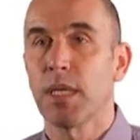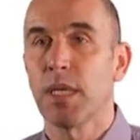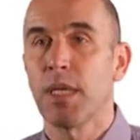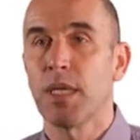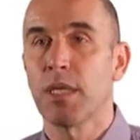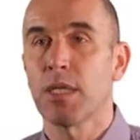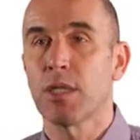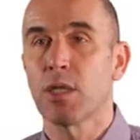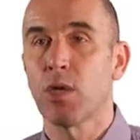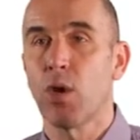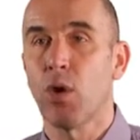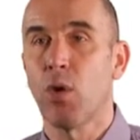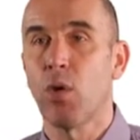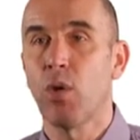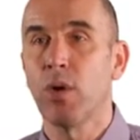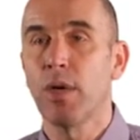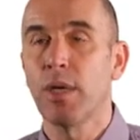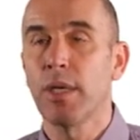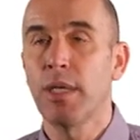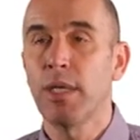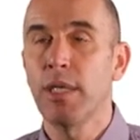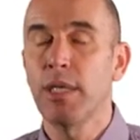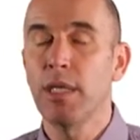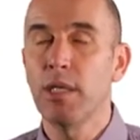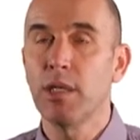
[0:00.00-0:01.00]
So
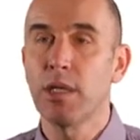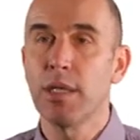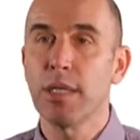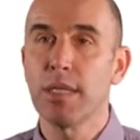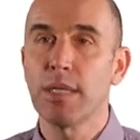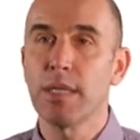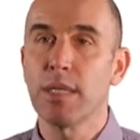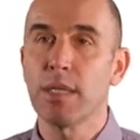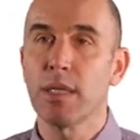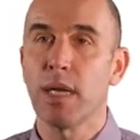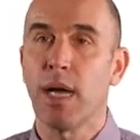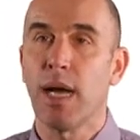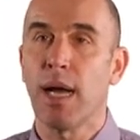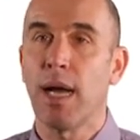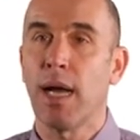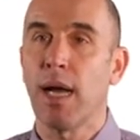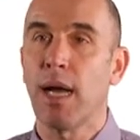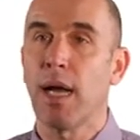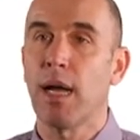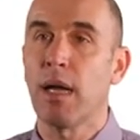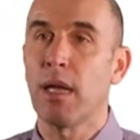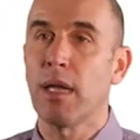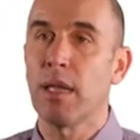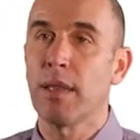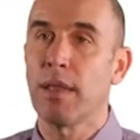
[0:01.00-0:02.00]
here is
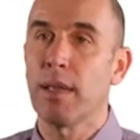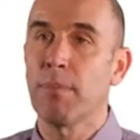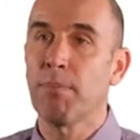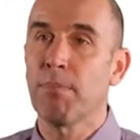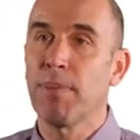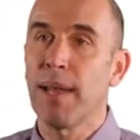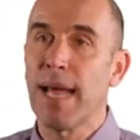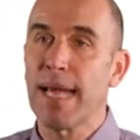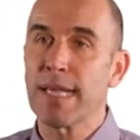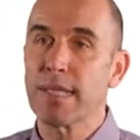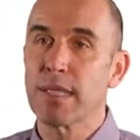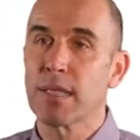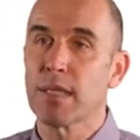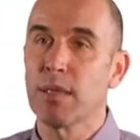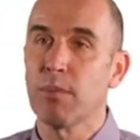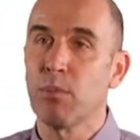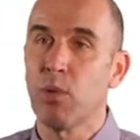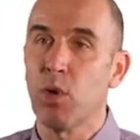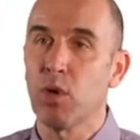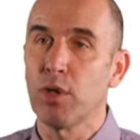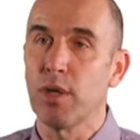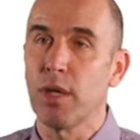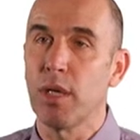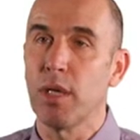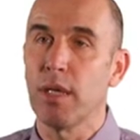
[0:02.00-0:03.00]
the plaster
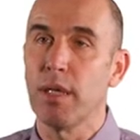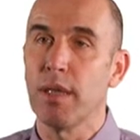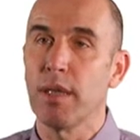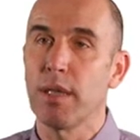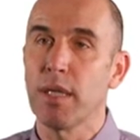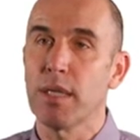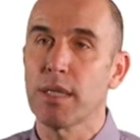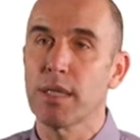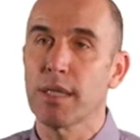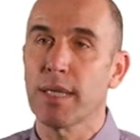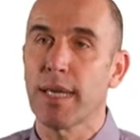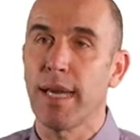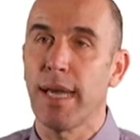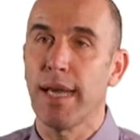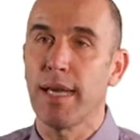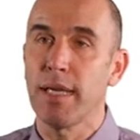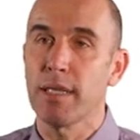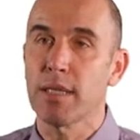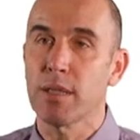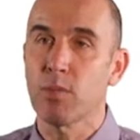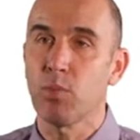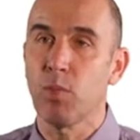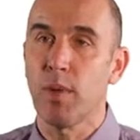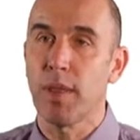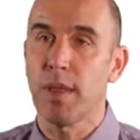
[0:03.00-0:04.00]
model in this
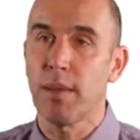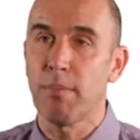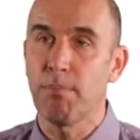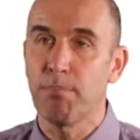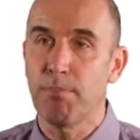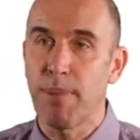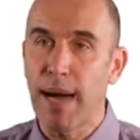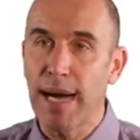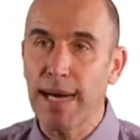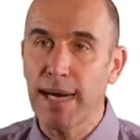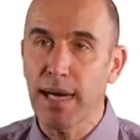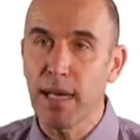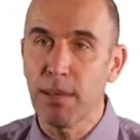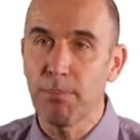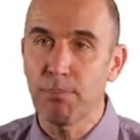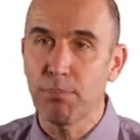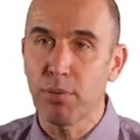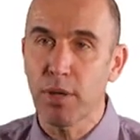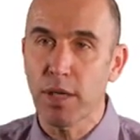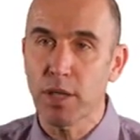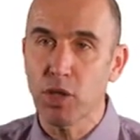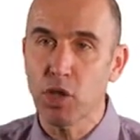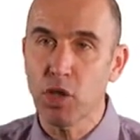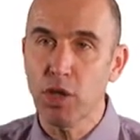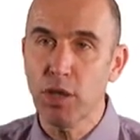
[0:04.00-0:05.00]
case with the buccal
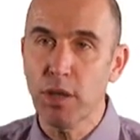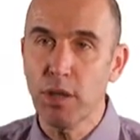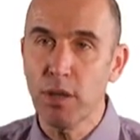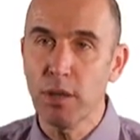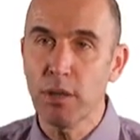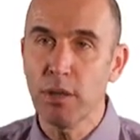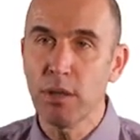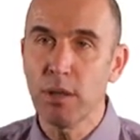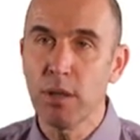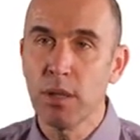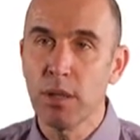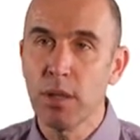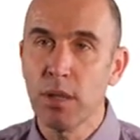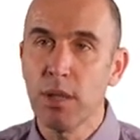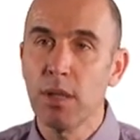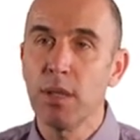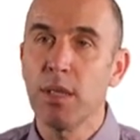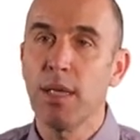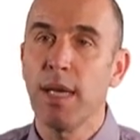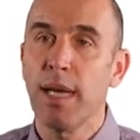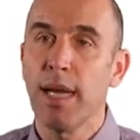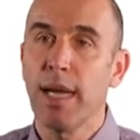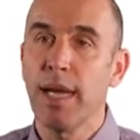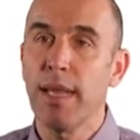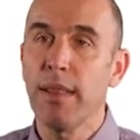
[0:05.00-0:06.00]
pressure
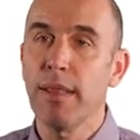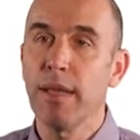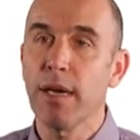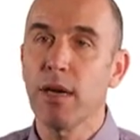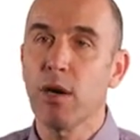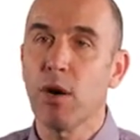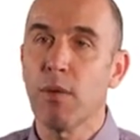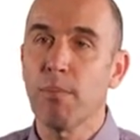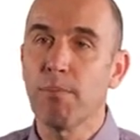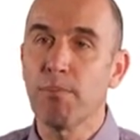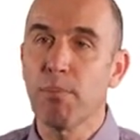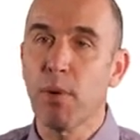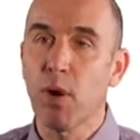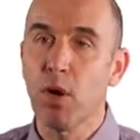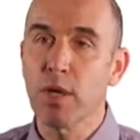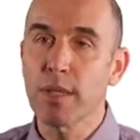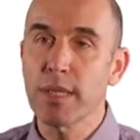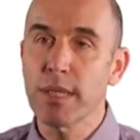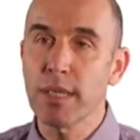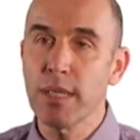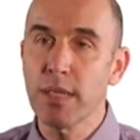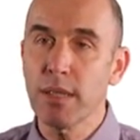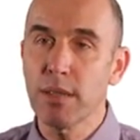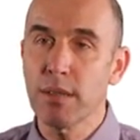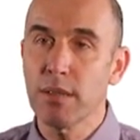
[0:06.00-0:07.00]
and the
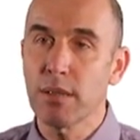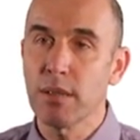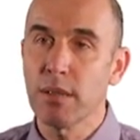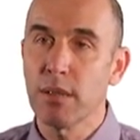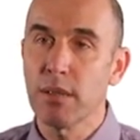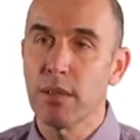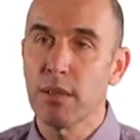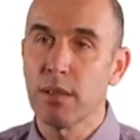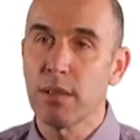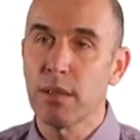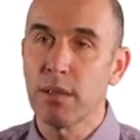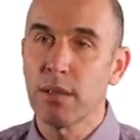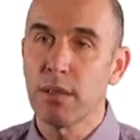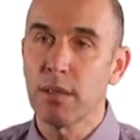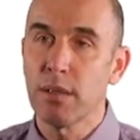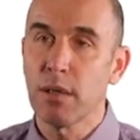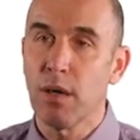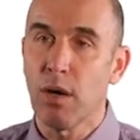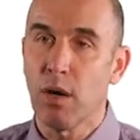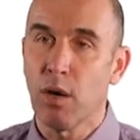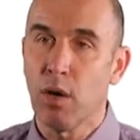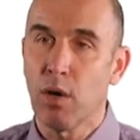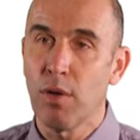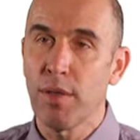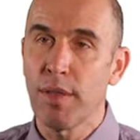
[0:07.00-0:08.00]
composite
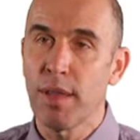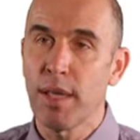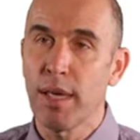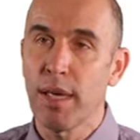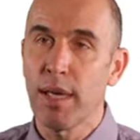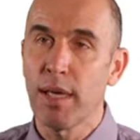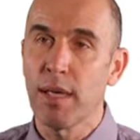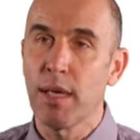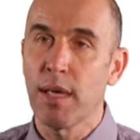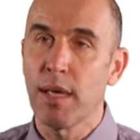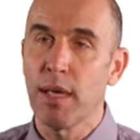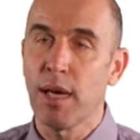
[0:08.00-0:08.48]
on the